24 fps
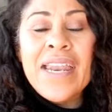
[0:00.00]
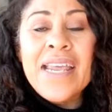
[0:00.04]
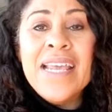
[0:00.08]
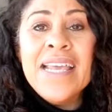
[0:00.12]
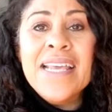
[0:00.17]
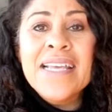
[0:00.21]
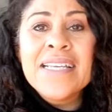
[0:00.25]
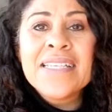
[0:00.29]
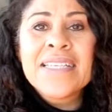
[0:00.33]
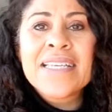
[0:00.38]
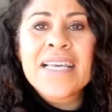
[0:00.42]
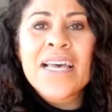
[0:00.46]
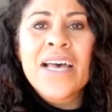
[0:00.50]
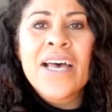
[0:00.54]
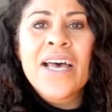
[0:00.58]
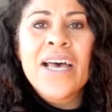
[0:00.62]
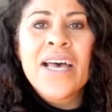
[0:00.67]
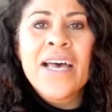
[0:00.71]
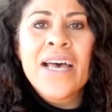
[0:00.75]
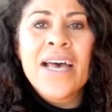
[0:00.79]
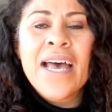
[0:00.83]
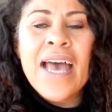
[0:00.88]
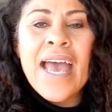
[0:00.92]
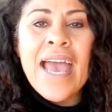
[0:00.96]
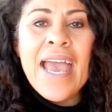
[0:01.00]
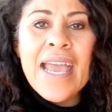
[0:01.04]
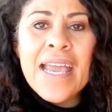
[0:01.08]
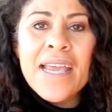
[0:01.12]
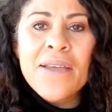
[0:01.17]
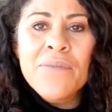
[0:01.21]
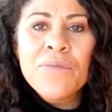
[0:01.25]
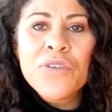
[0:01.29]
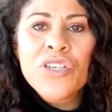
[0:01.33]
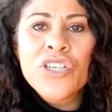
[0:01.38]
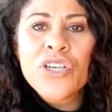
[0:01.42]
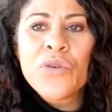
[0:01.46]
is her
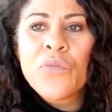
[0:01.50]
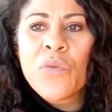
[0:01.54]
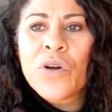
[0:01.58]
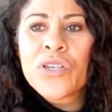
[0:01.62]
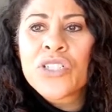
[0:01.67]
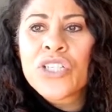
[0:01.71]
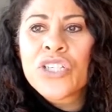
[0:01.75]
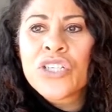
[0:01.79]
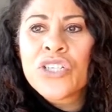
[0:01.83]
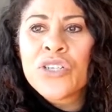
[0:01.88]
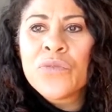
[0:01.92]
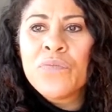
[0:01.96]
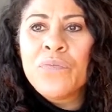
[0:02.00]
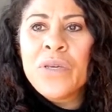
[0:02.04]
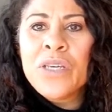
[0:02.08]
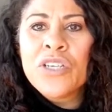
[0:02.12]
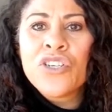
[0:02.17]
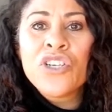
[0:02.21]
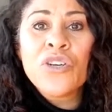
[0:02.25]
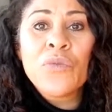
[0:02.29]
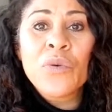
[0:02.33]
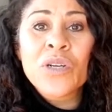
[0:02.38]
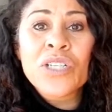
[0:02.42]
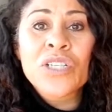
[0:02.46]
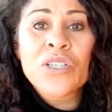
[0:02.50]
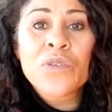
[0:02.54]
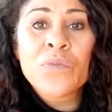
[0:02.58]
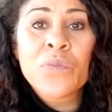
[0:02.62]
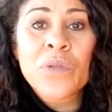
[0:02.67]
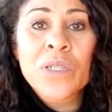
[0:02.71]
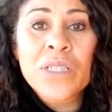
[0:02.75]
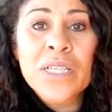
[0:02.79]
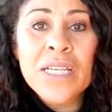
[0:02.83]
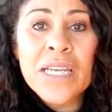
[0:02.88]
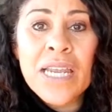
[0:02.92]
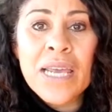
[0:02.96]
aim. She wants to
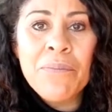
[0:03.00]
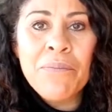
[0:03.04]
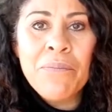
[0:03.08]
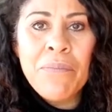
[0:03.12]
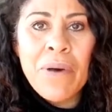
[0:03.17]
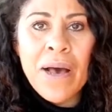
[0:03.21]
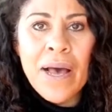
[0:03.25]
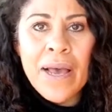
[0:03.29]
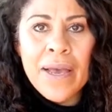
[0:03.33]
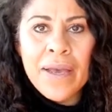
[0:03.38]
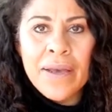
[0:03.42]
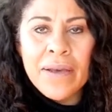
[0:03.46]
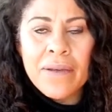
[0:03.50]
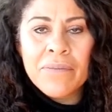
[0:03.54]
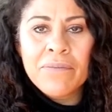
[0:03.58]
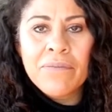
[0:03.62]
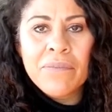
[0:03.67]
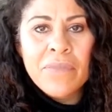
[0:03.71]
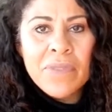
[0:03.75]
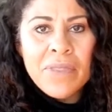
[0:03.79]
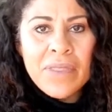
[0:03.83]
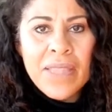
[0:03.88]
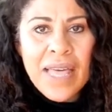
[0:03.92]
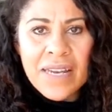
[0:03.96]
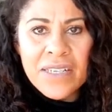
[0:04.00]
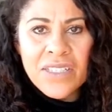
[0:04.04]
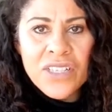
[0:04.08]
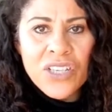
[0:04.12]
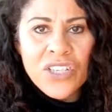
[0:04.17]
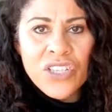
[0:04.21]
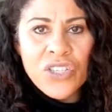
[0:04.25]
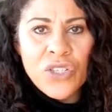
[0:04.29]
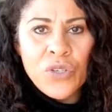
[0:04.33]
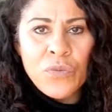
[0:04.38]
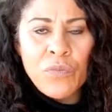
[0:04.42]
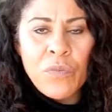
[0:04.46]
build an empire. That is a
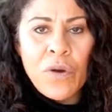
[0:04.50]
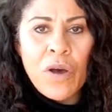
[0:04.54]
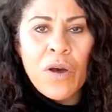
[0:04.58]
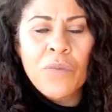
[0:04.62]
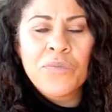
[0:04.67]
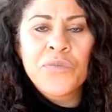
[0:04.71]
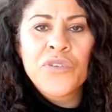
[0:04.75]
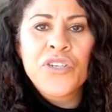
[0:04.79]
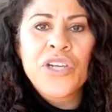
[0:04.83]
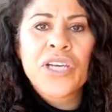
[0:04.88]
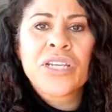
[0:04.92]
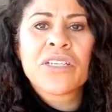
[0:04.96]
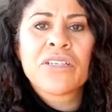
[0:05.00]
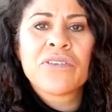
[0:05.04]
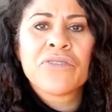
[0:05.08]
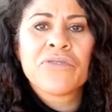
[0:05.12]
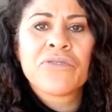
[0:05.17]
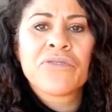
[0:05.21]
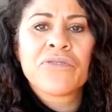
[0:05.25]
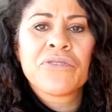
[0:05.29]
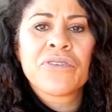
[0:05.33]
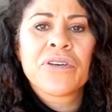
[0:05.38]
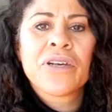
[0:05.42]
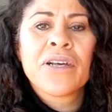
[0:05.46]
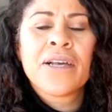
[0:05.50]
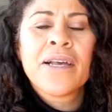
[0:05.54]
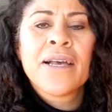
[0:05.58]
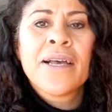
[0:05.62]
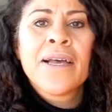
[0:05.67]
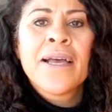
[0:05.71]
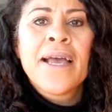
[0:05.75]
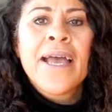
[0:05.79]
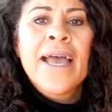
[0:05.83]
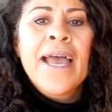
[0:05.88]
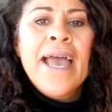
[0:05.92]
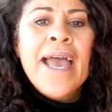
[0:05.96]
super objective.
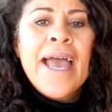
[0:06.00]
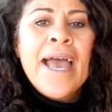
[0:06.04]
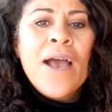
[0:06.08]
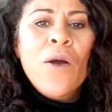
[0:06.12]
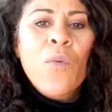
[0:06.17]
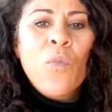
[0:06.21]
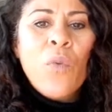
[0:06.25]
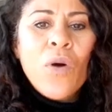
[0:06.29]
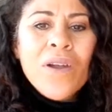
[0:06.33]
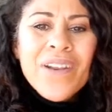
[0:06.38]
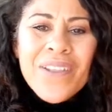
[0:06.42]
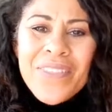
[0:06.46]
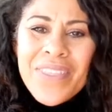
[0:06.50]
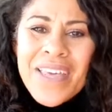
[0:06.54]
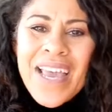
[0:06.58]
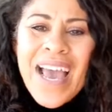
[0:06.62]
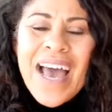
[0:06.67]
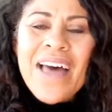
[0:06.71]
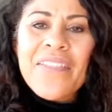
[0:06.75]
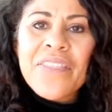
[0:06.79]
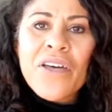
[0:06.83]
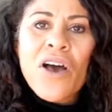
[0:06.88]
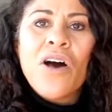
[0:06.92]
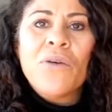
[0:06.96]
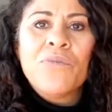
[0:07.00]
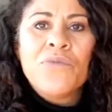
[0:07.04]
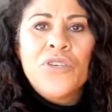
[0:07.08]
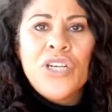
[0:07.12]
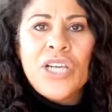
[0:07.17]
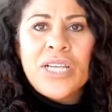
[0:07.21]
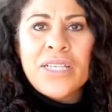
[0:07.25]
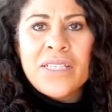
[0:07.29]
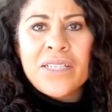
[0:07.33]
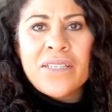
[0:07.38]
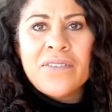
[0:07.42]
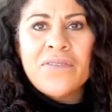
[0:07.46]
What are the other
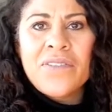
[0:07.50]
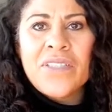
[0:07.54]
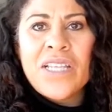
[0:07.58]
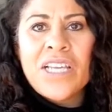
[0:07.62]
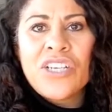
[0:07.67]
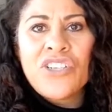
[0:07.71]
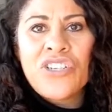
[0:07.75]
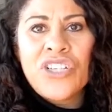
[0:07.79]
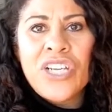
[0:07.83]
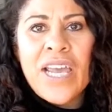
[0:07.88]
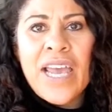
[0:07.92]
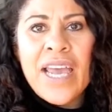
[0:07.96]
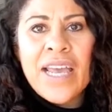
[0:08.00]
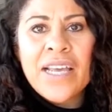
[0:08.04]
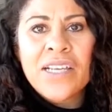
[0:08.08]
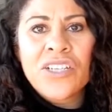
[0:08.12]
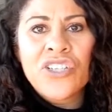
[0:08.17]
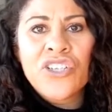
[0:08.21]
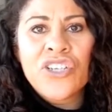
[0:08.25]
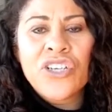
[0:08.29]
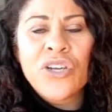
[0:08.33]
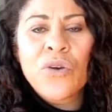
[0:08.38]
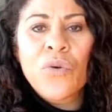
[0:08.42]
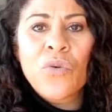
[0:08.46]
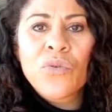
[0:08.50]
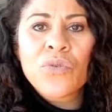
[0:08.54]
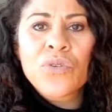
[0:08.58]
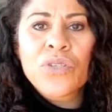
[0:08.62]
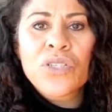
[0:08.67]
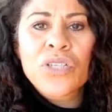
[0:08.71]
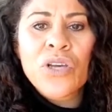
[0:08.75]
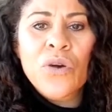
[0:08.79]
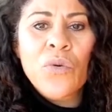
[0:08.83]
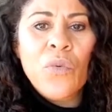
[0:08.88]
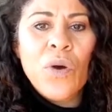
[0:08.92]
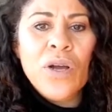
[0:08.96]
objectives that she has? She
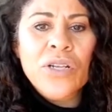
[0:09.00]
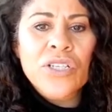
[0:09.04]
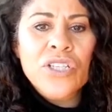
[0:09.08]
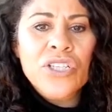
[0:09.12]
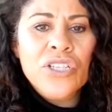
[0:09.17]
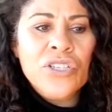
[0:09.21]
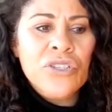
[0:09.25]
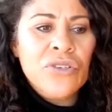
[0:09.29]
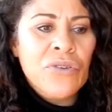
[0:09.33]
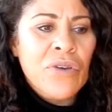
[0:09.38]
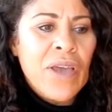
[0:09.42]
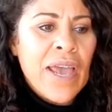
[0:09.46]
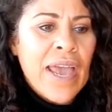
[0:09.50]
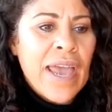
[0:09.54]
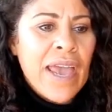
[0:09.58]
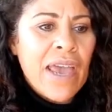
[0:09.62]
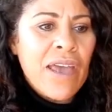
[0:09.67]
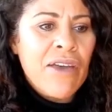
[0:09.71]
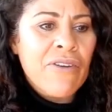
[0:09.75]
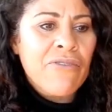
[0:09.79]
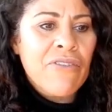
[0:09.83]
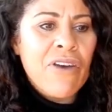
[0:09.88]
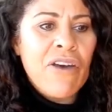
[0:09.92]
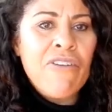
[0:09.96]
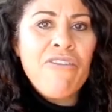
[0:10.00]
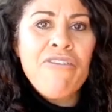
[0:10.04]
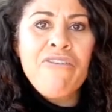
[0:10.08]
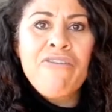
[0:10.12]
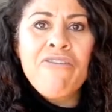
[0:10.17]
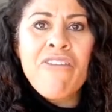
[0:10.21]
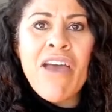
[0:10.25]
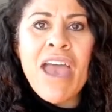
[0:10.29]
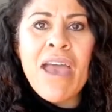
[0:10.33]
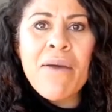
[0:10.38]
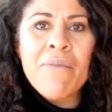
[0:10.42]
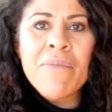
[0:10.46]
also wants to have a
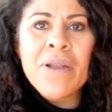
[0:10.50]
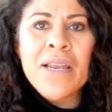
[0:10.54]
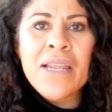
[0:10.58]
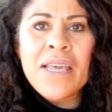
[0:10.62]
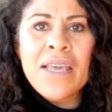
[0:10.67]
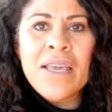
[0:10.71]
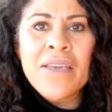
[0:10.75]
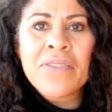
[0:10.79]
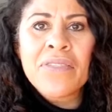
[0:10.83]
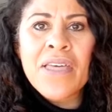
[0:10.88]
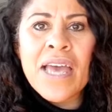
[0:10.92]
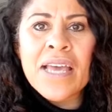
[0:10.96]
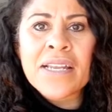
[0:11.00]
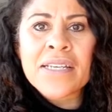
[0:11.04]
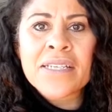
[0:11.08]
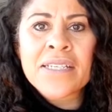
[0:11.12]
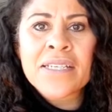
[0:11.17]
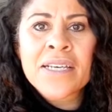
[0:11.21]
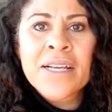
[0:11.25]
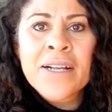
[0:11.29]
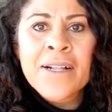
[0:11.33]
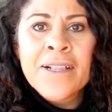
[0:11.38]
family that